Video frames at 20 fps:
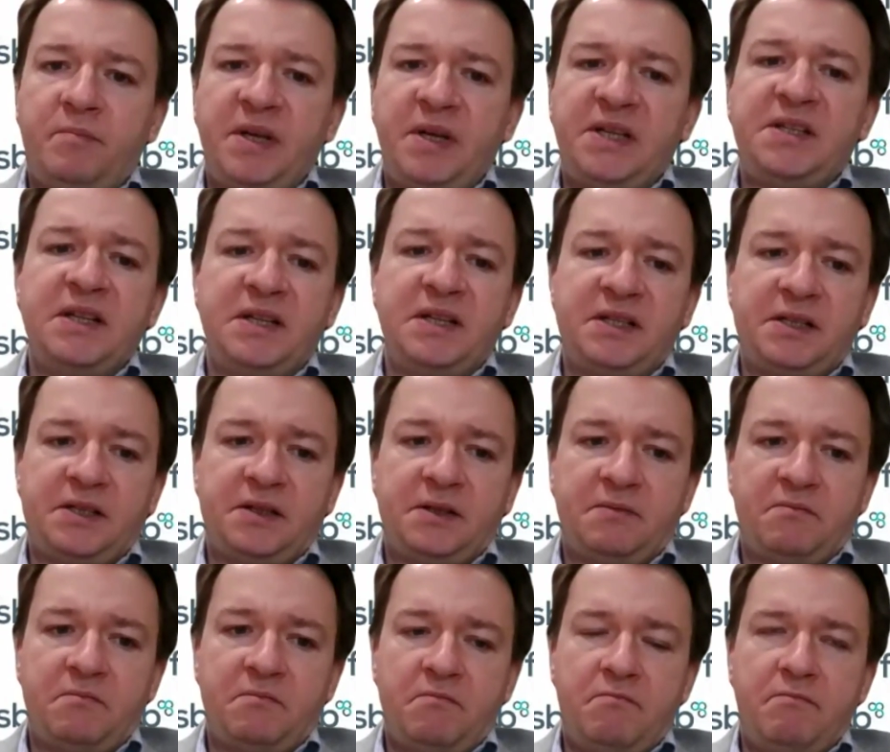
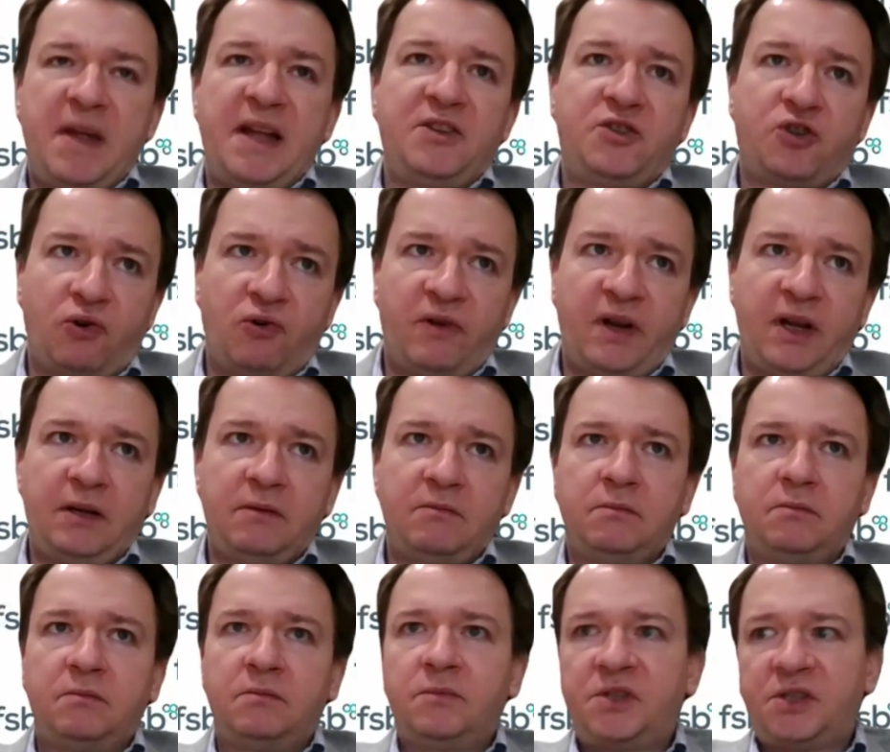business
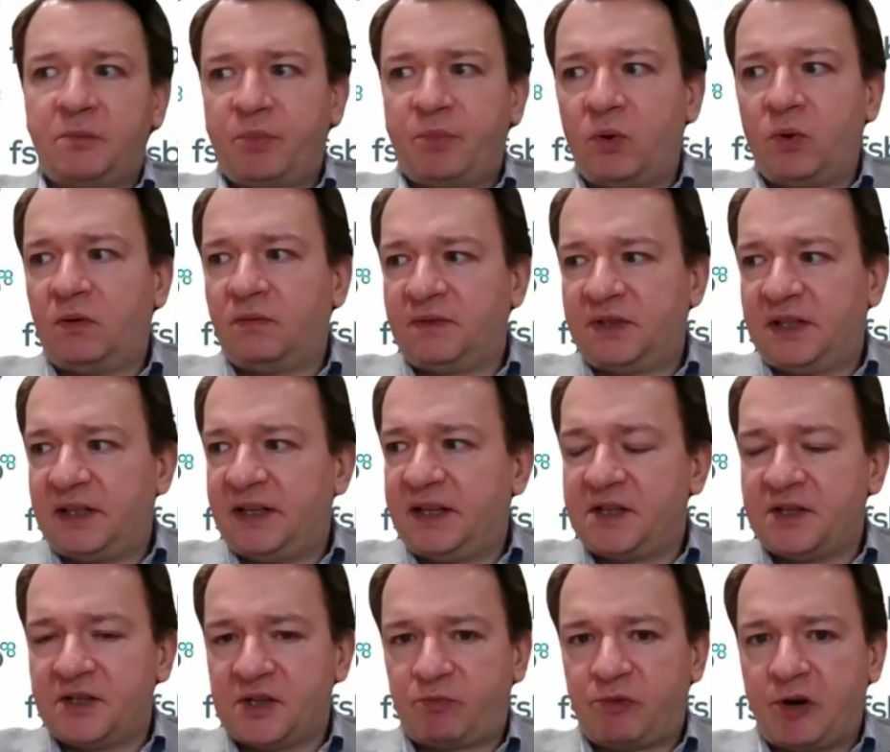mentoring support to
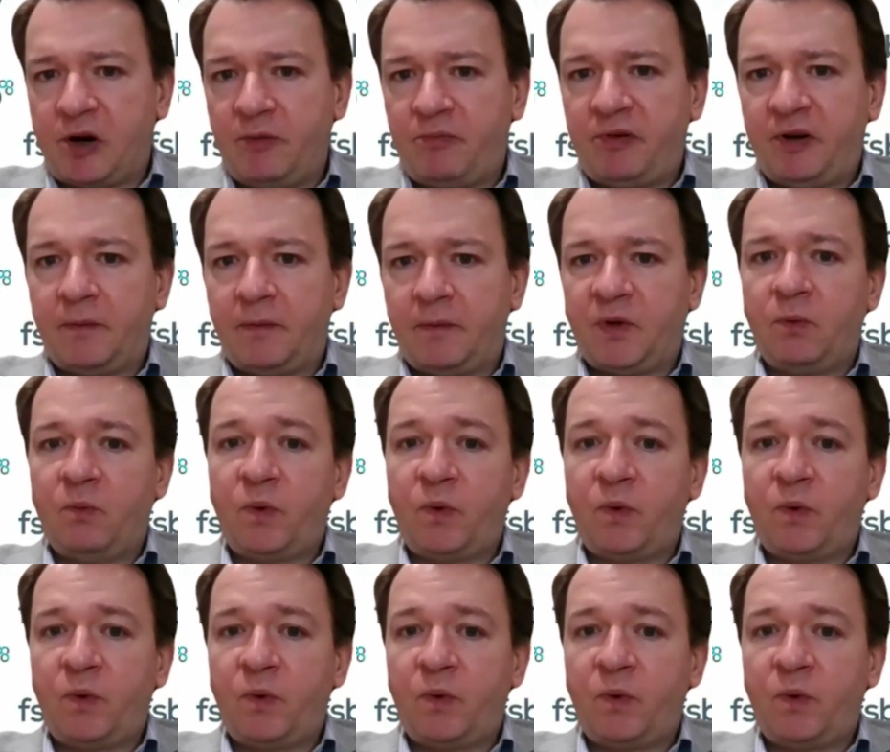lead as appropriate.